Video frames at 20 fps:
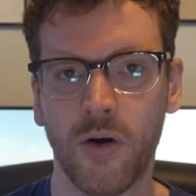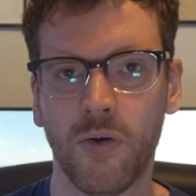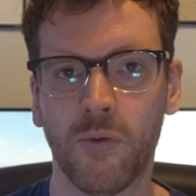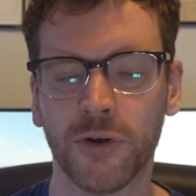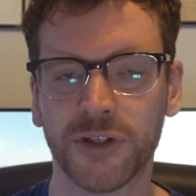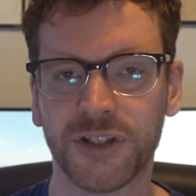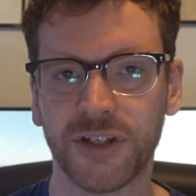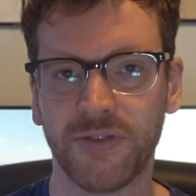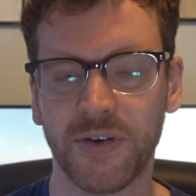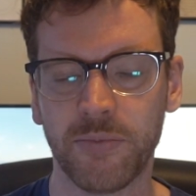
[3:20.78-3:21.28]

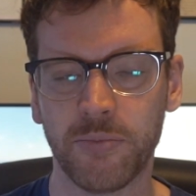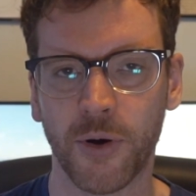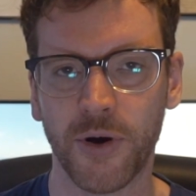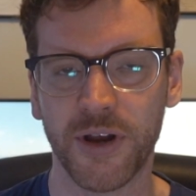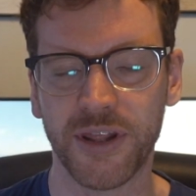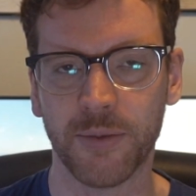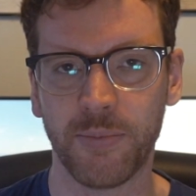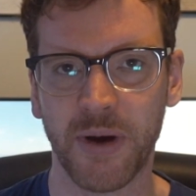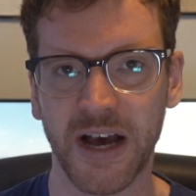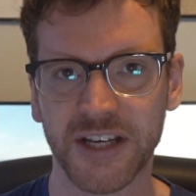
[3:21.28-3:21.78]
Once you've
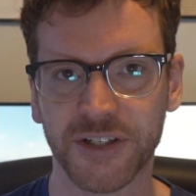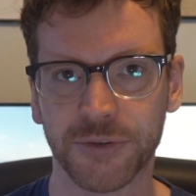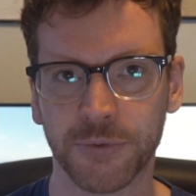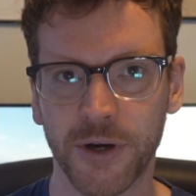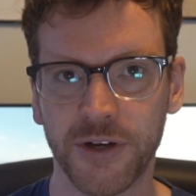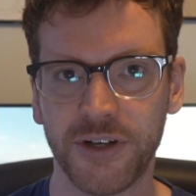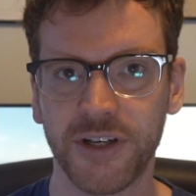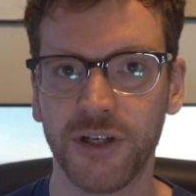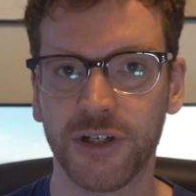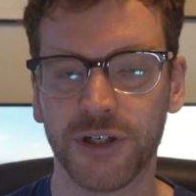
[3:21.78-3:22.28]
inputted the
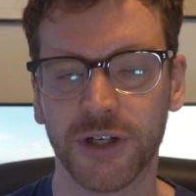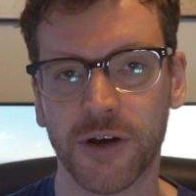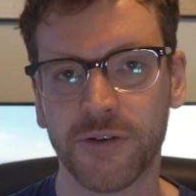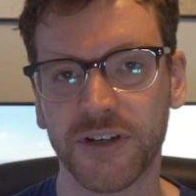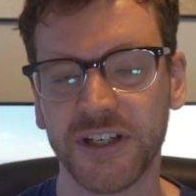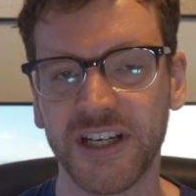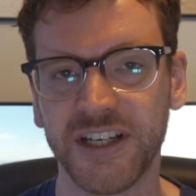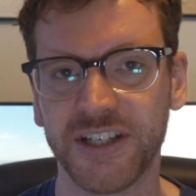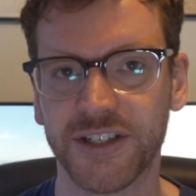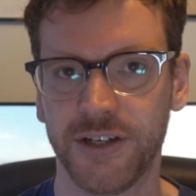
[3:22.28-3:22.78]
password, you should
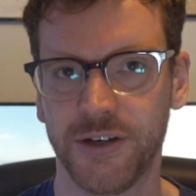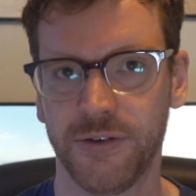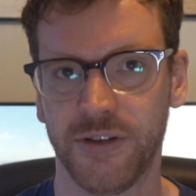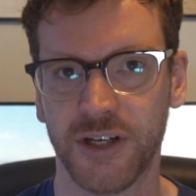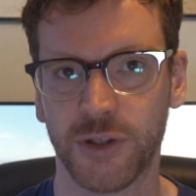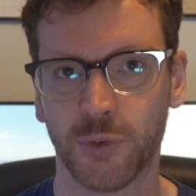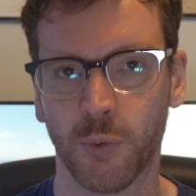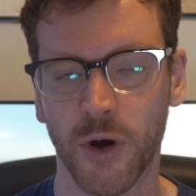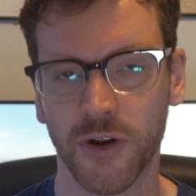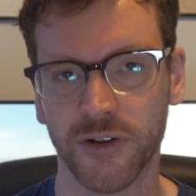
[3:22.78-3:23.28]
only need to do
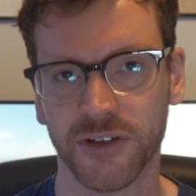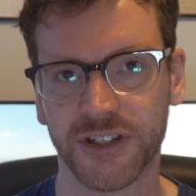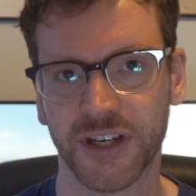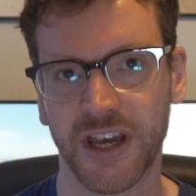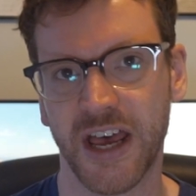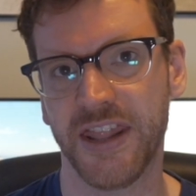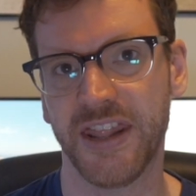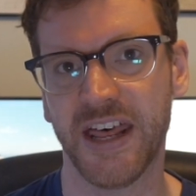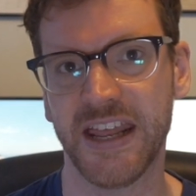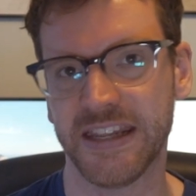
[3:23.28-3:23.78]
this once,
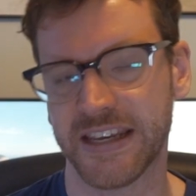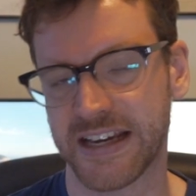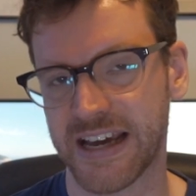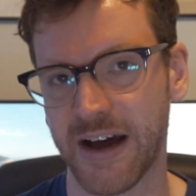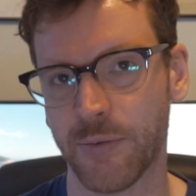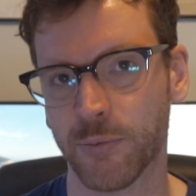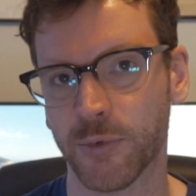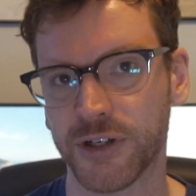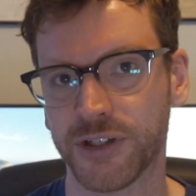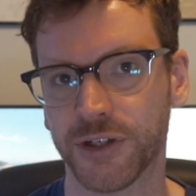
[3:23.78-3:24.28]
and then the
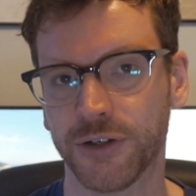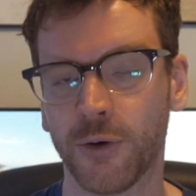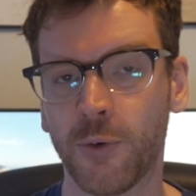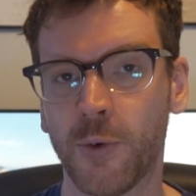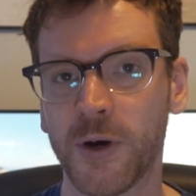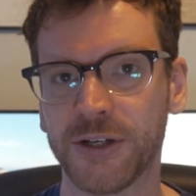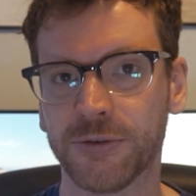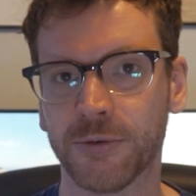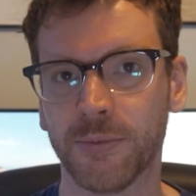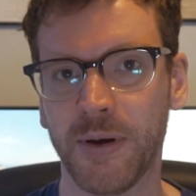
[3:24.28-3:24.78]
camera should
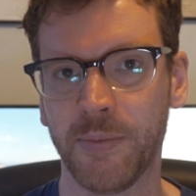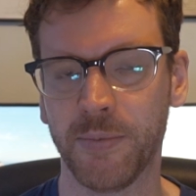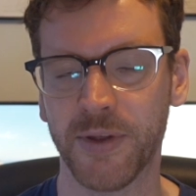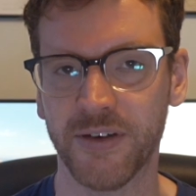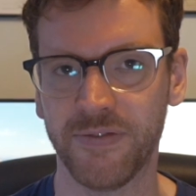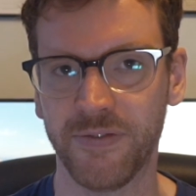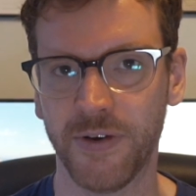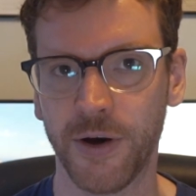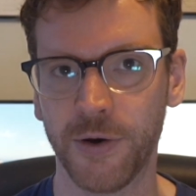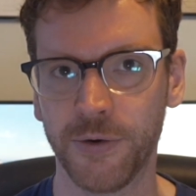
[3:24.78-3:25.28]
always remember
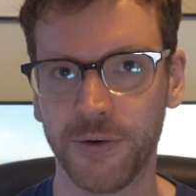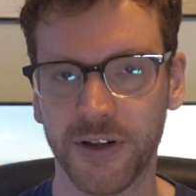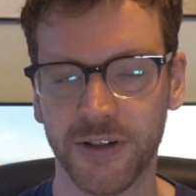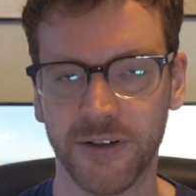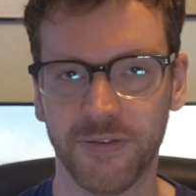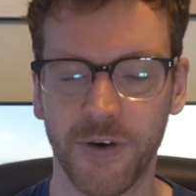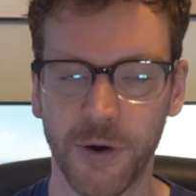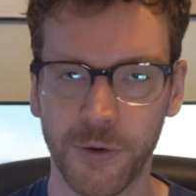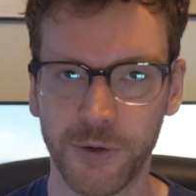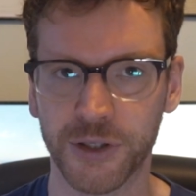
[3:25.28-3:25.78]
the phone and
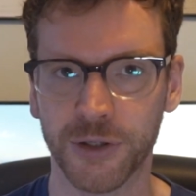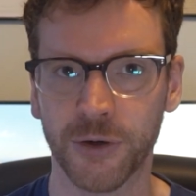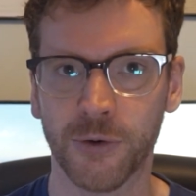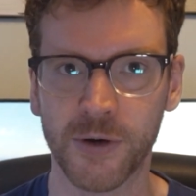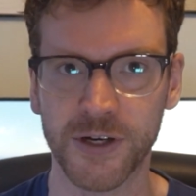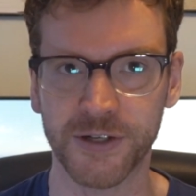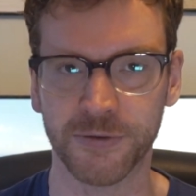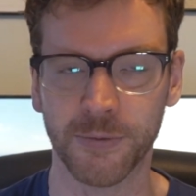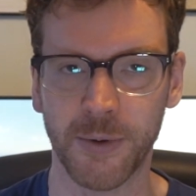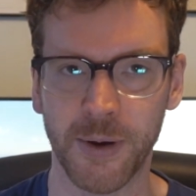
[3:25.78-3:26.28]
the phone should
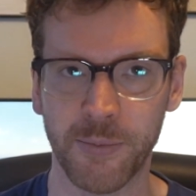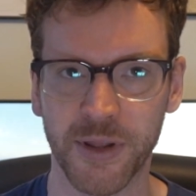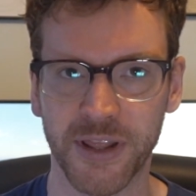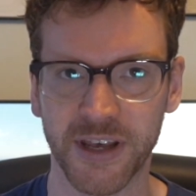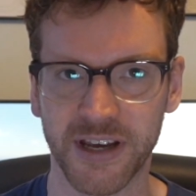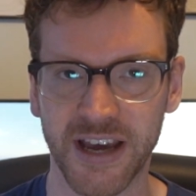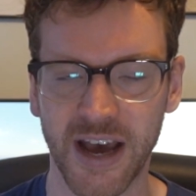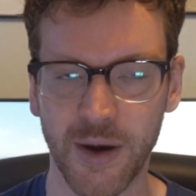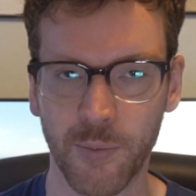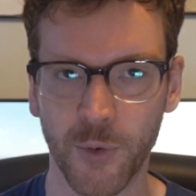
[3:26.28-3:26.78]
always remember the
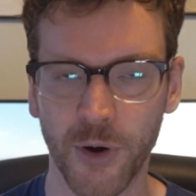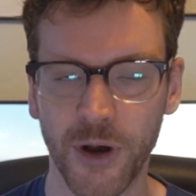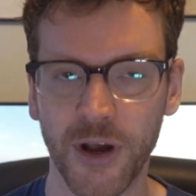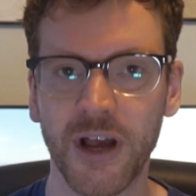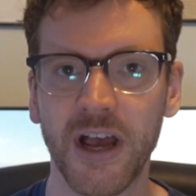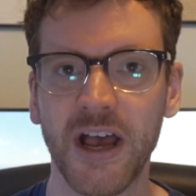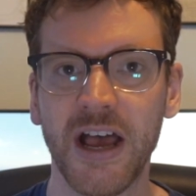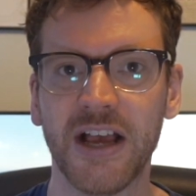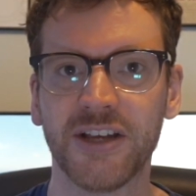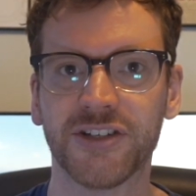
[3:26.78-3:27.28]
camera
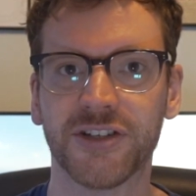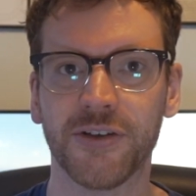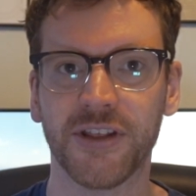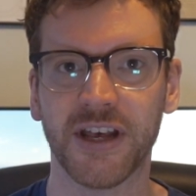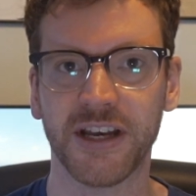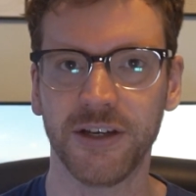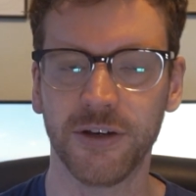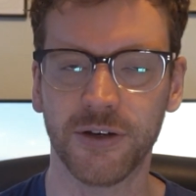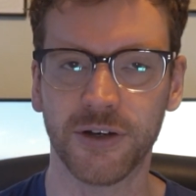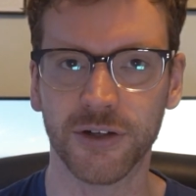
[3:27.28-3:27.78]
so
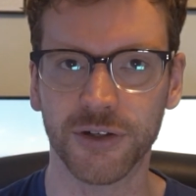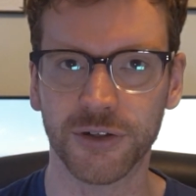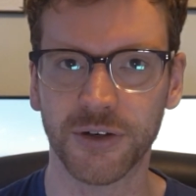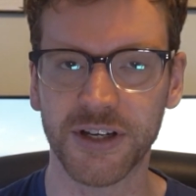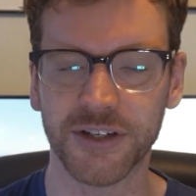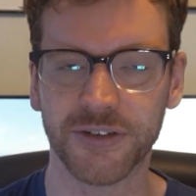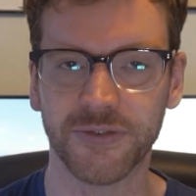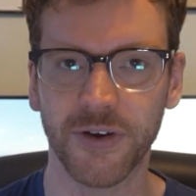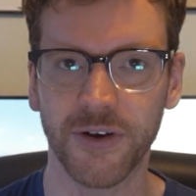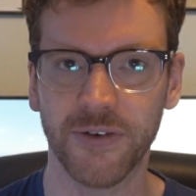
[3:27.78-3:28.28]
that you can
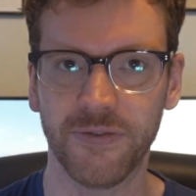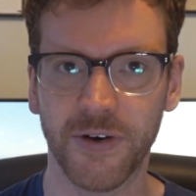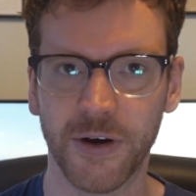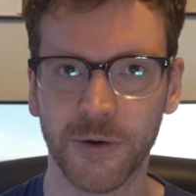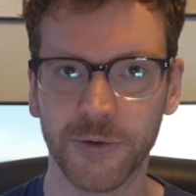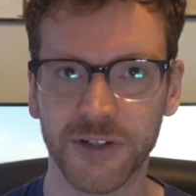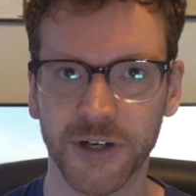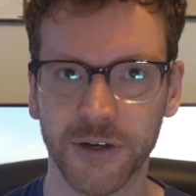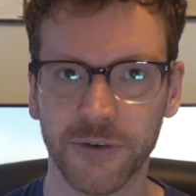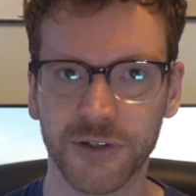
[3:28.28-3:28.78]
transfer
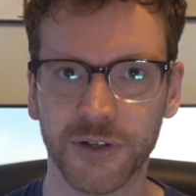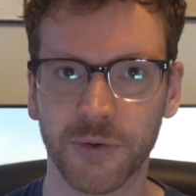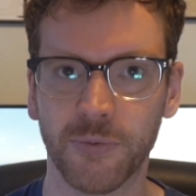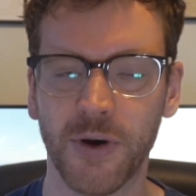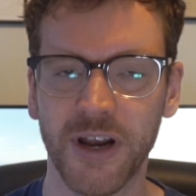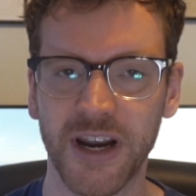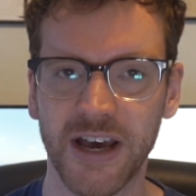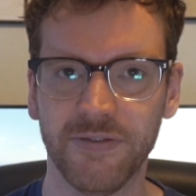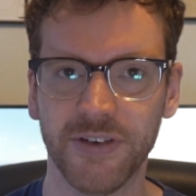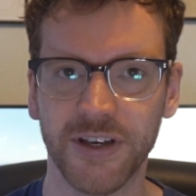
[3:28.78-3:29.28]
photos
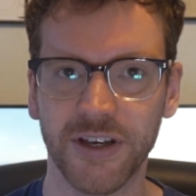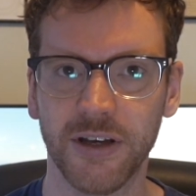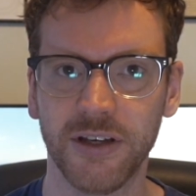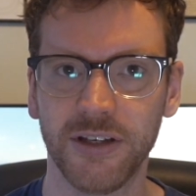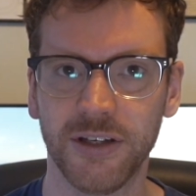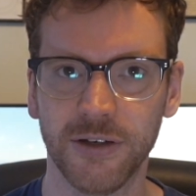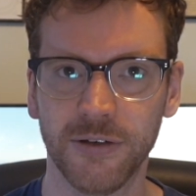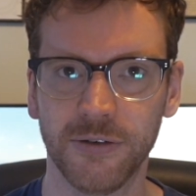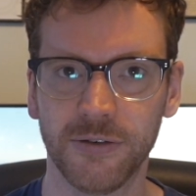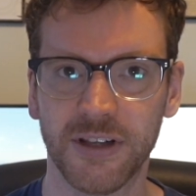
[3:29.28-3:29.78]
whenever
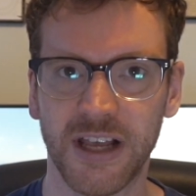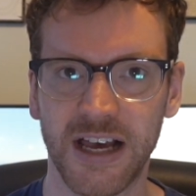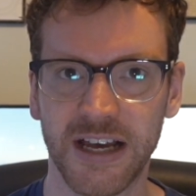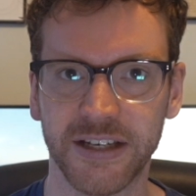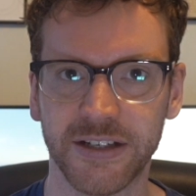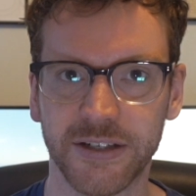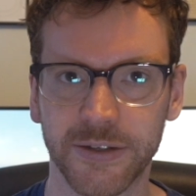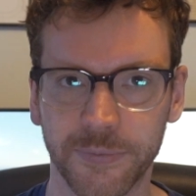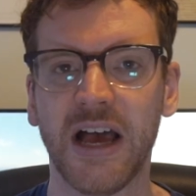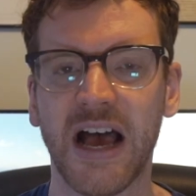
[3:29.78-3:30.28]
you like.